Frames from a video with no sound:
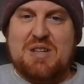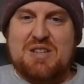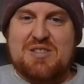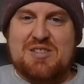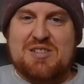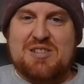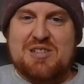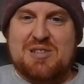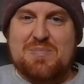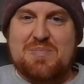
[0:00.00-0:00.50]

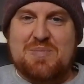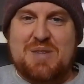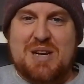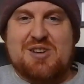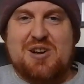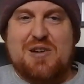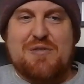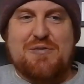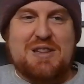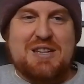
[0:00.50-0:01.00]
Because um, there
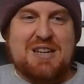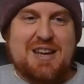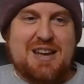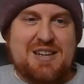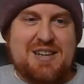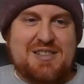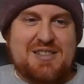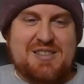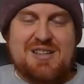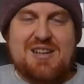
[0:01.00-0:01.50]
is often
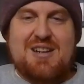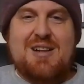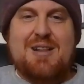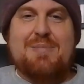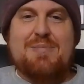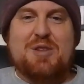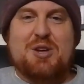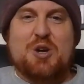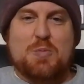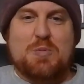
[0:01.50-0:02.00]
the case,
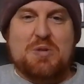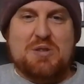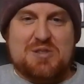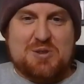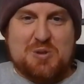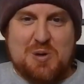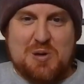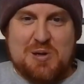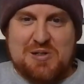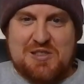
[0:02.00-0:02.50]
the
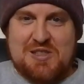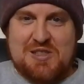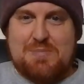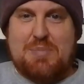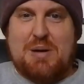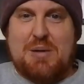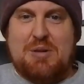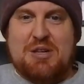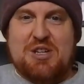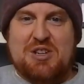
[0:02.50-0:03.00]
open
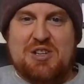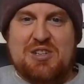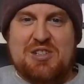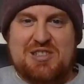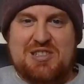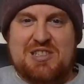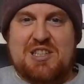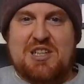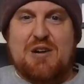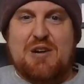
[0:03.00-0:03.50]
source, public
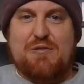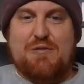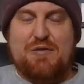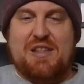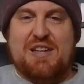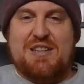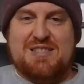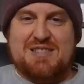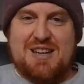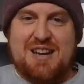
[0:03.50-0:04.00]
good
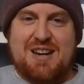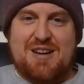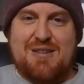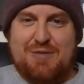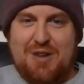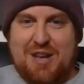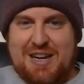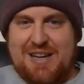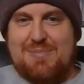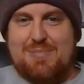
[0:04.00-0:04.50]
stuff that's
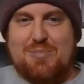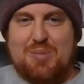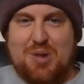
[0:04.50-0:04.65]
kind of